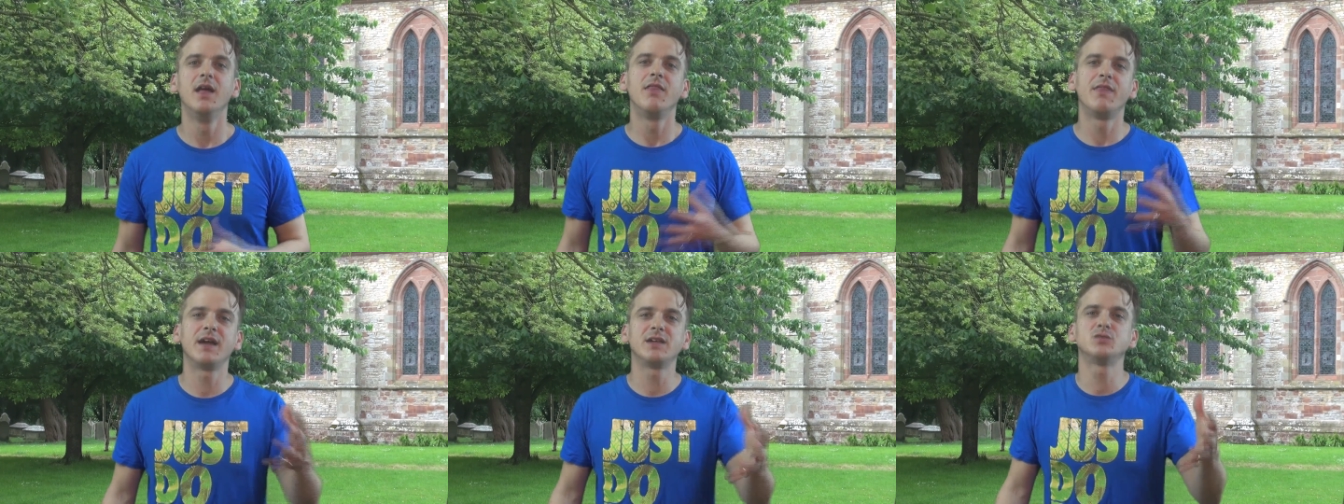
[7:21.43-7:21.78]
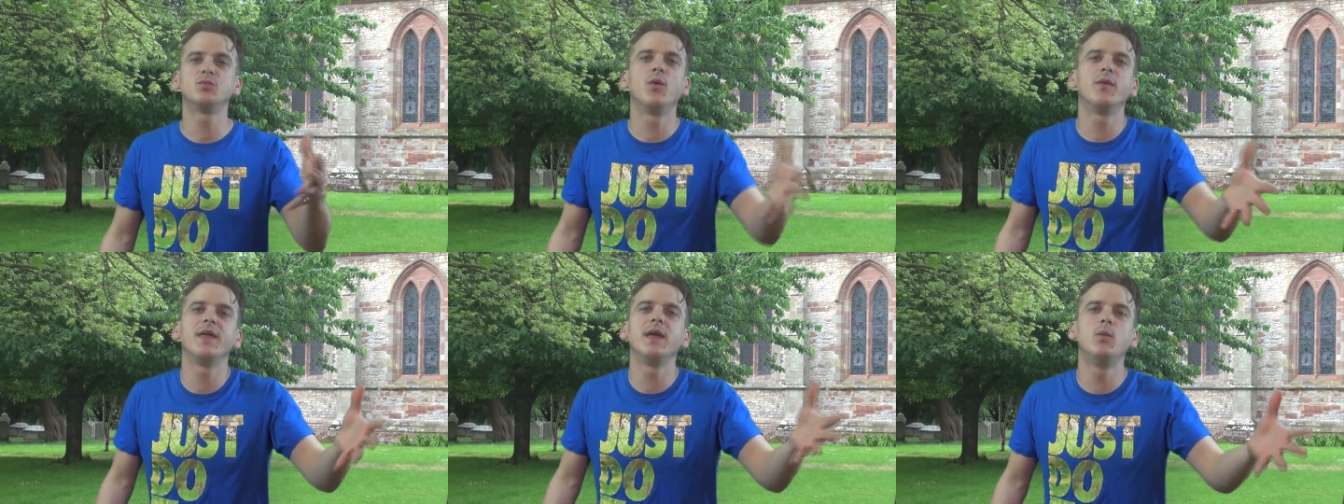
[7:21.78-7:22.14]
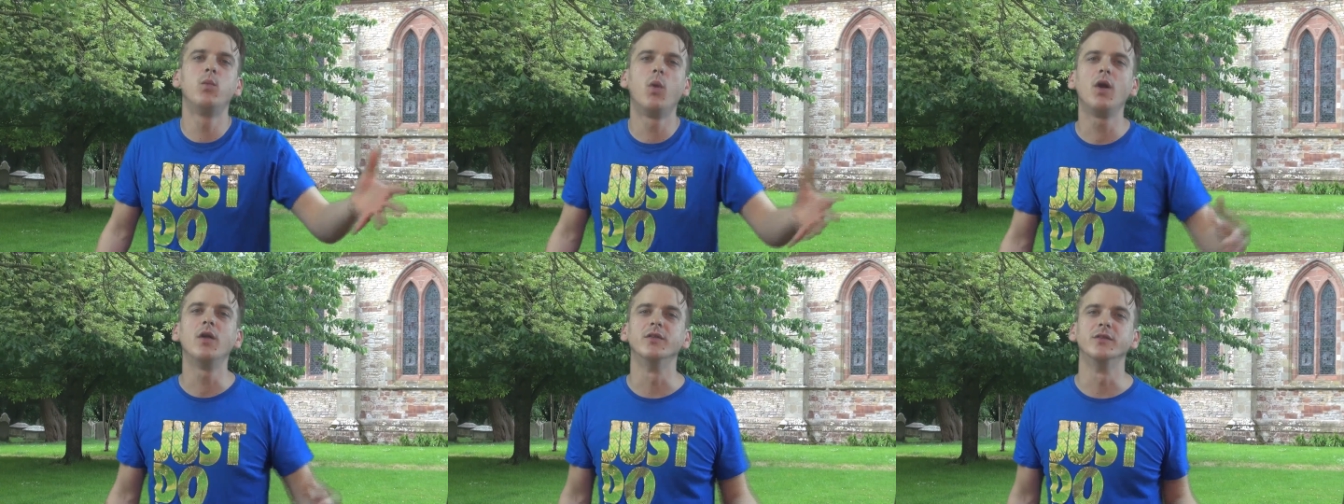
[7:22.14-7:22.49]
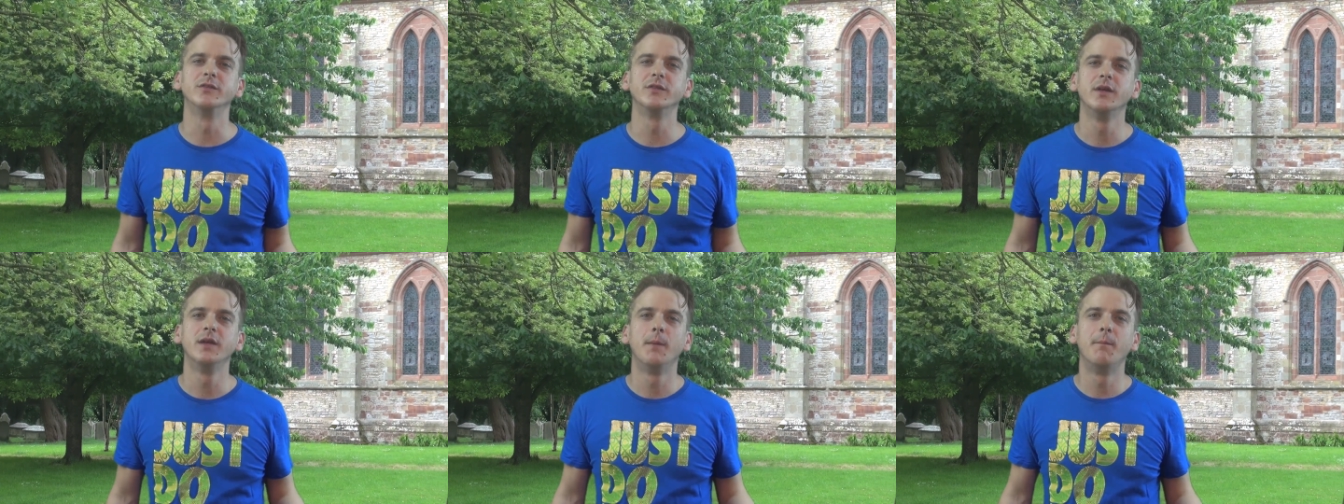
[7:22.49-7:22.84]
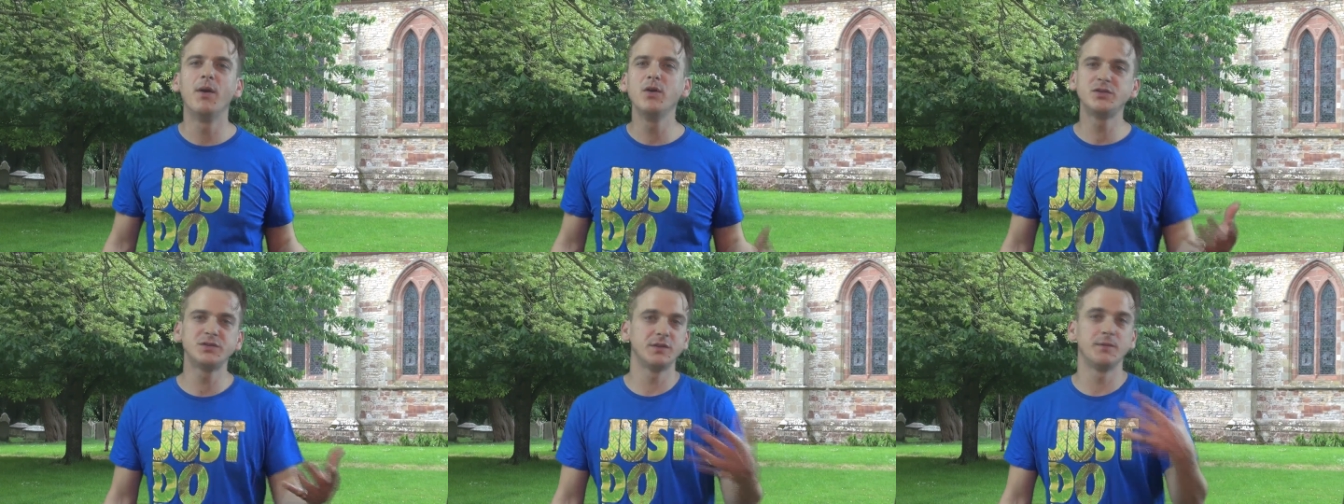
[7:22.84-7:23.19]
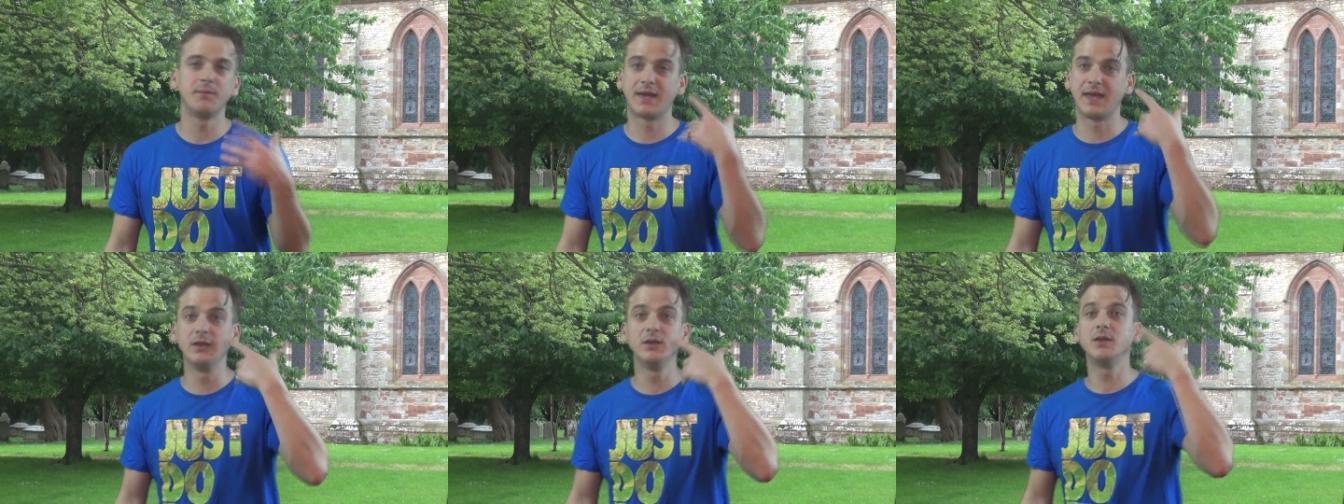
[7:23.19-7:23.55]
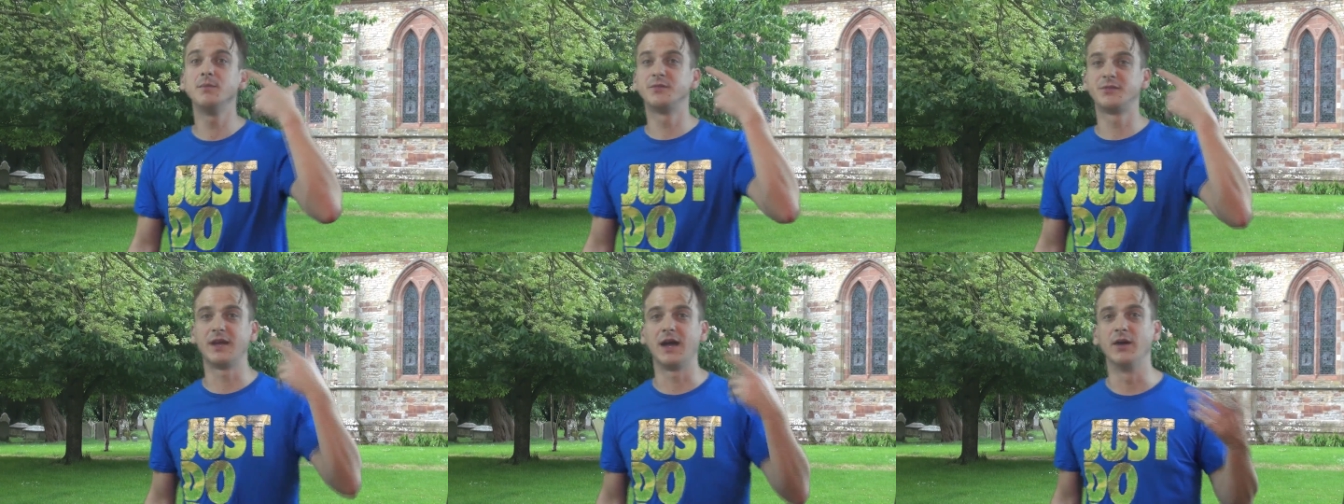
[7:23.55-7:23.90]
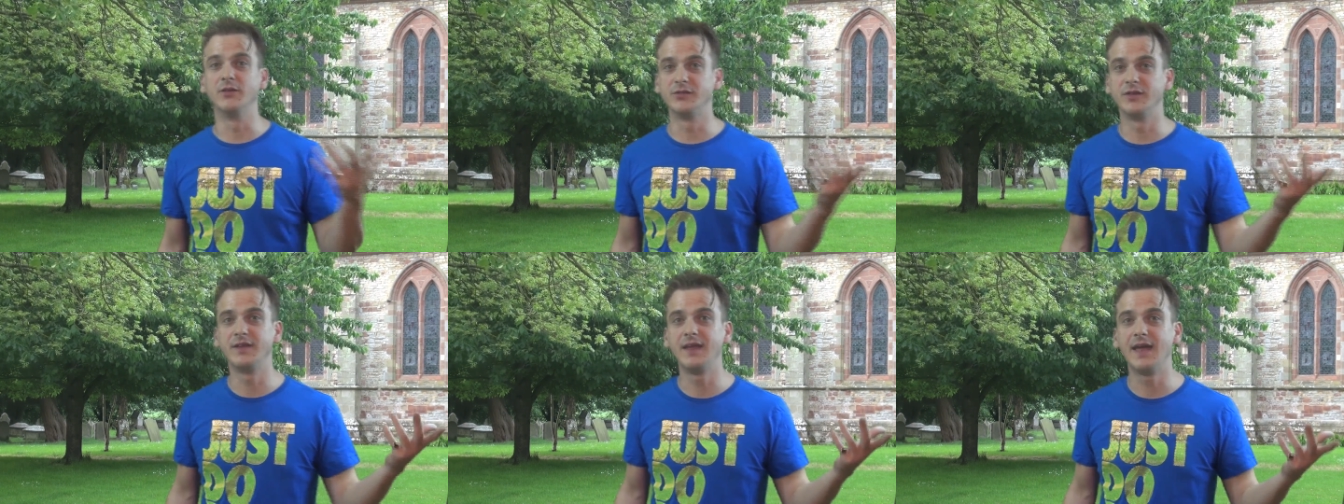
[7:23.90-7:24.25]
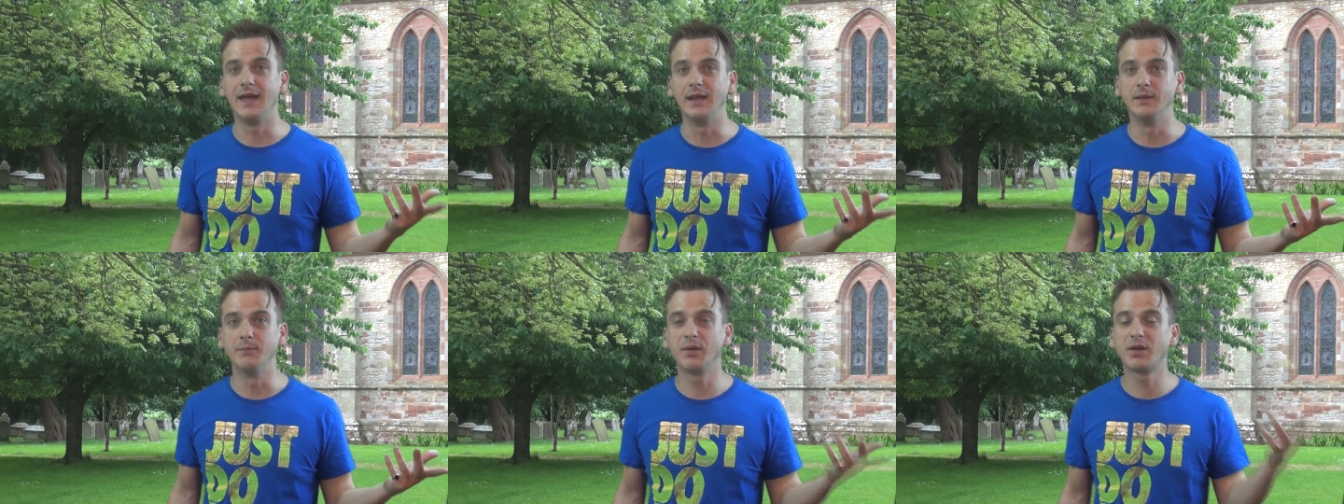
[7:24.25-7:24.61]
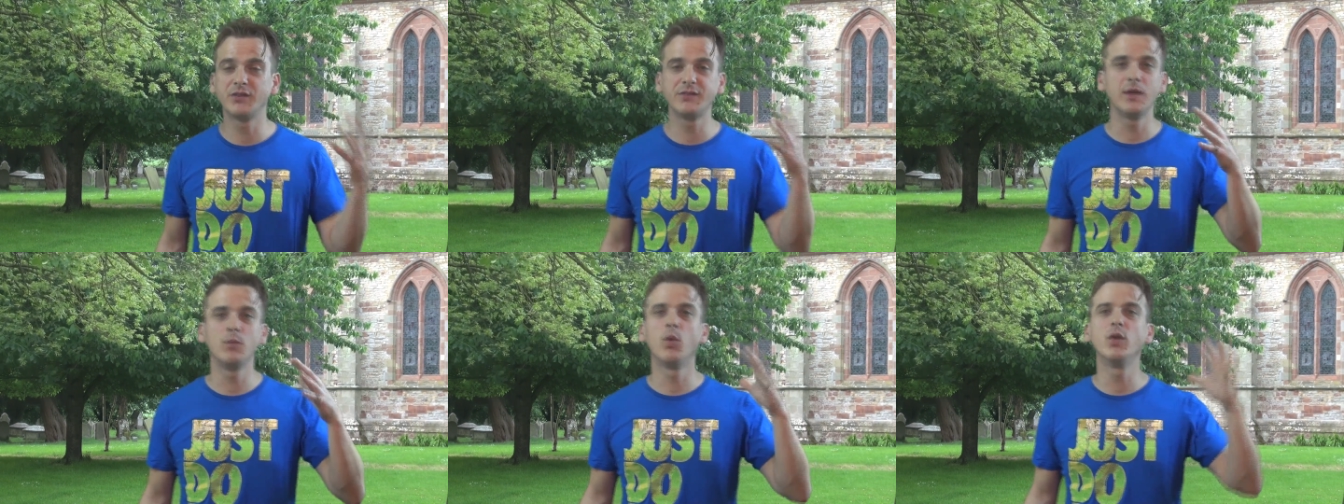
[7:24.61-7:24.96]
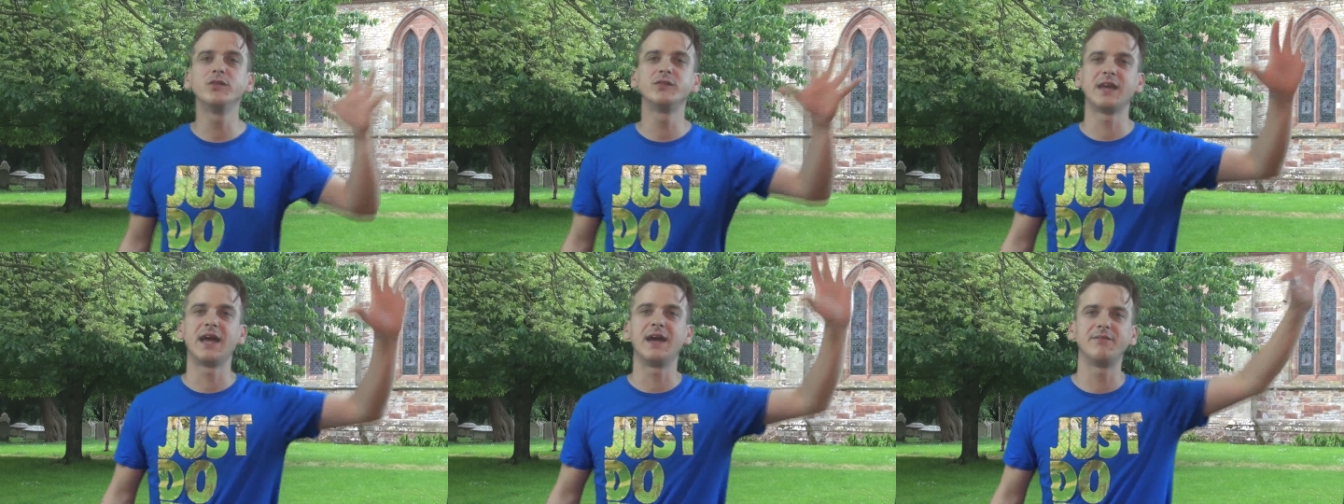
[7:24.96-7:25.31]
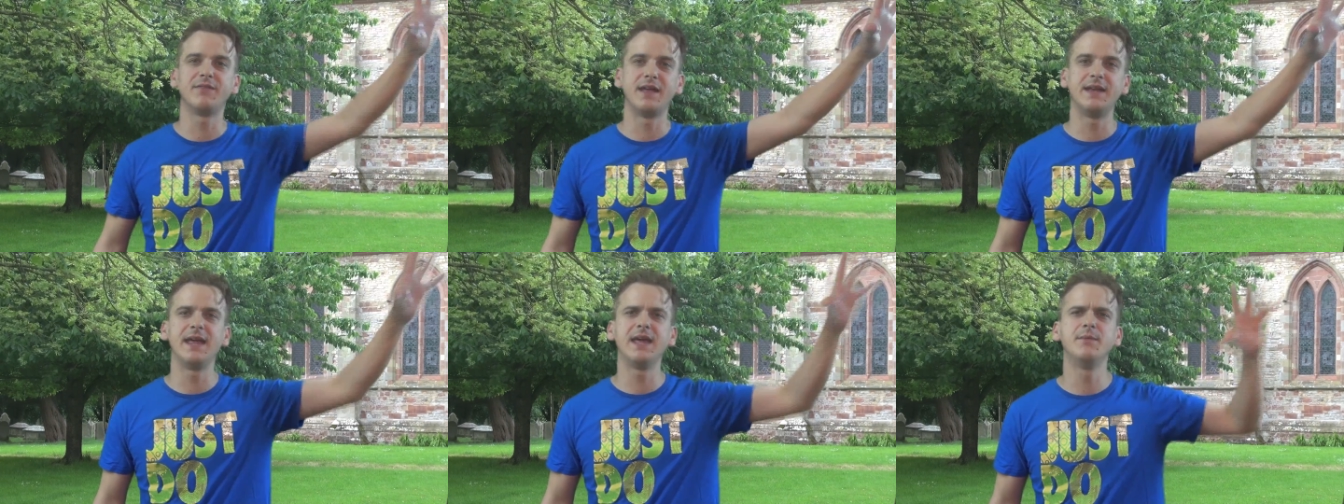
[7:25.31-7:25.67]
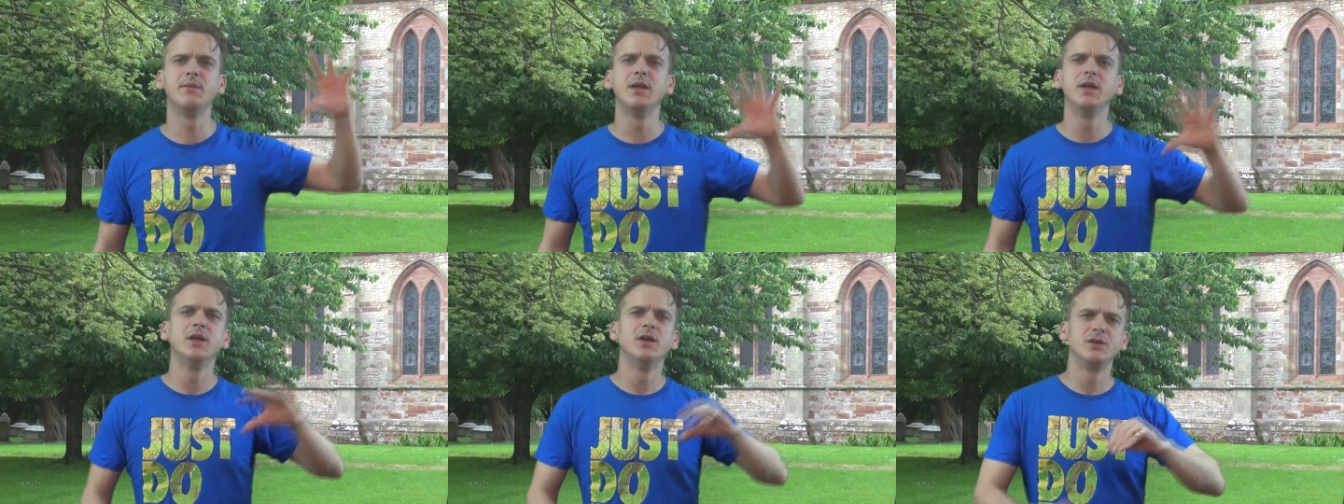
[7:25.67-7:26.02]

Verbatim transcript: That's what they want. Most of them kill themselves at the end because they want to have their name